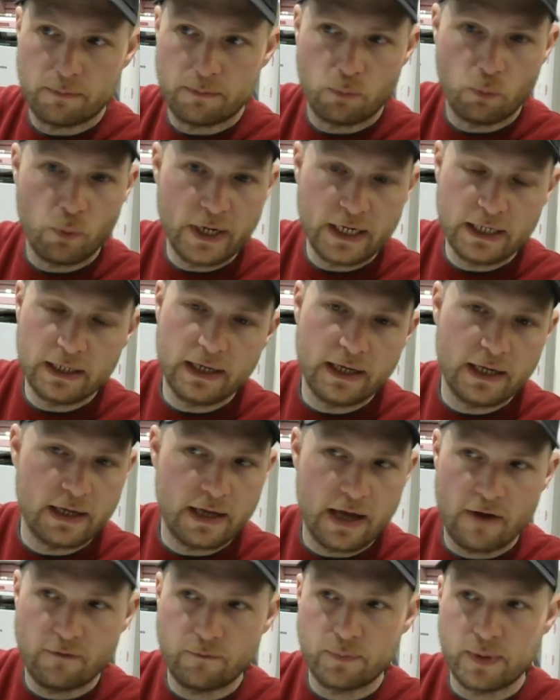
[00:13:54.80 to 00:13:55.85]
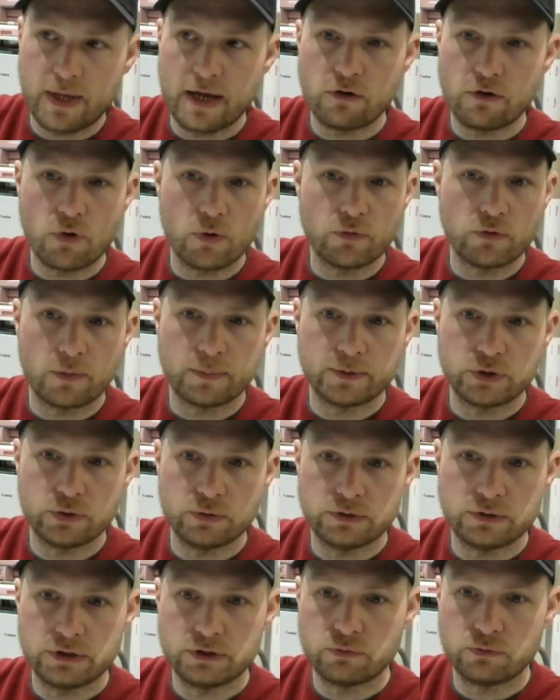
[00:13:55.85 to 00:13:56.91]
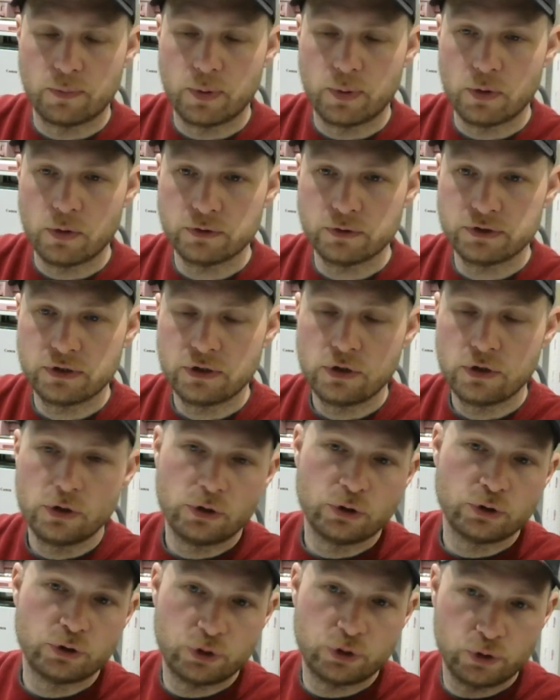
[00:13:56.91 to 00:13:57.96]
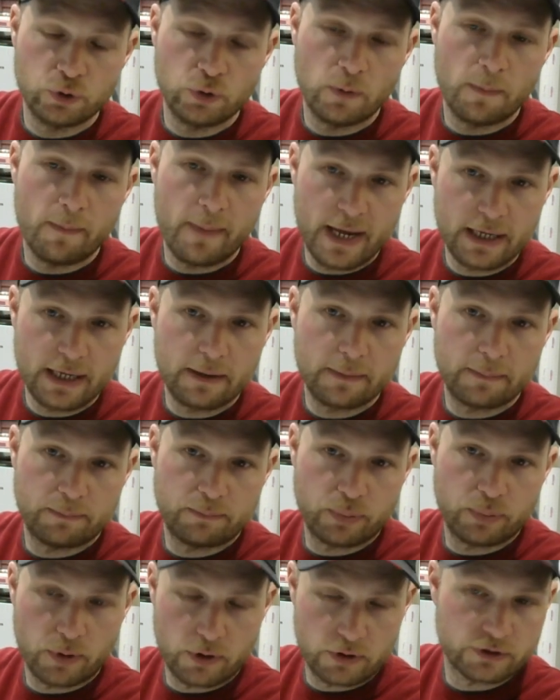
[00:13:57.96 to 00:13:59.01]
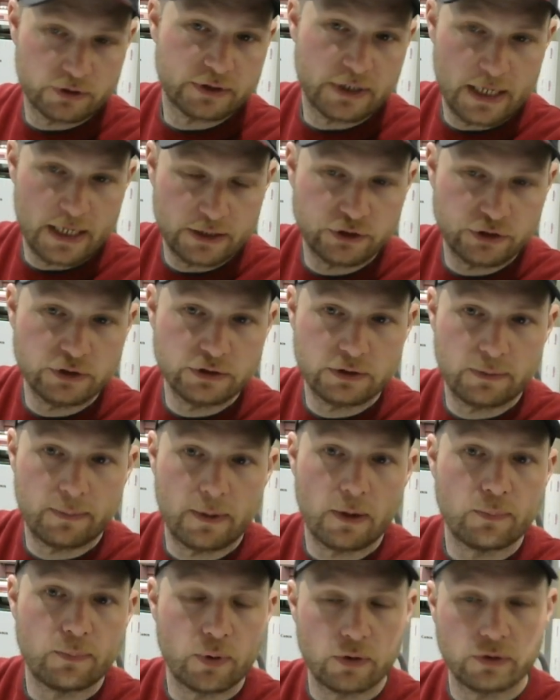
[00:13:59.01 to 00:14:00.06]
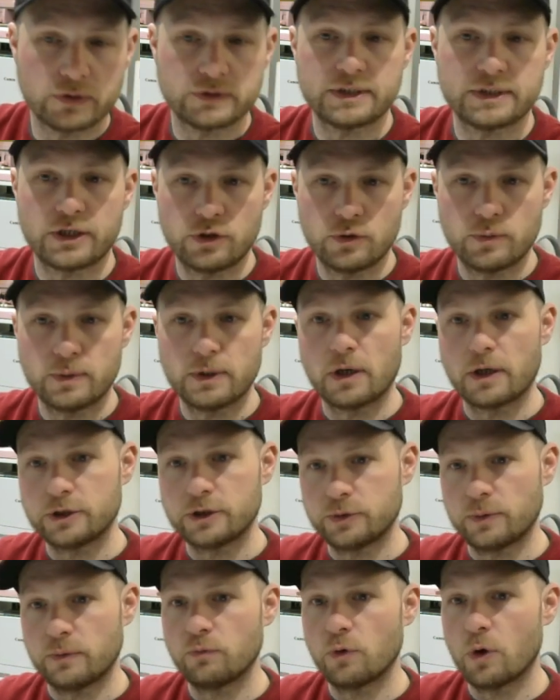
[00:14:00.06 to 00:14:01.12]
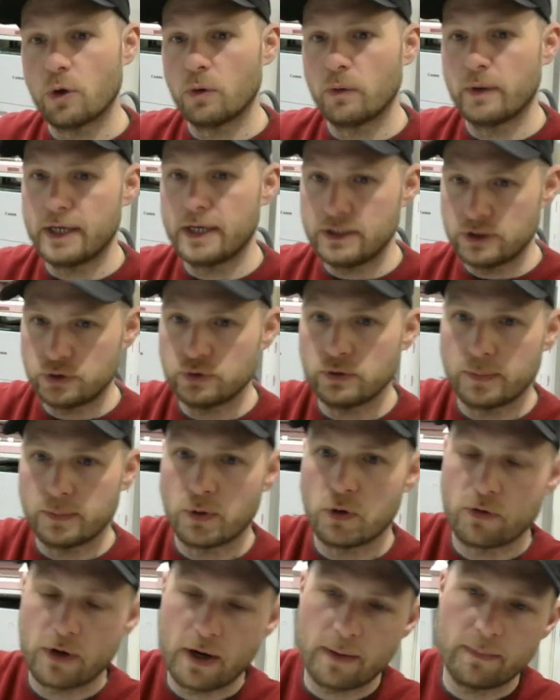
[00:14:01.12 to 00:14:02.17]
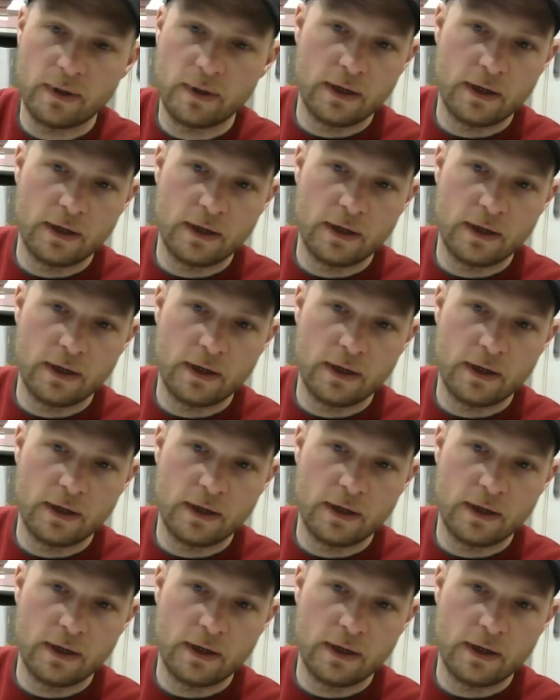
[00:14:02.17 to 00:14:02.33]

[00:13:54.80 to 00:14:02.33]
weekly FBA growth opportunities report to make product selections about products that you would like to enroll into the program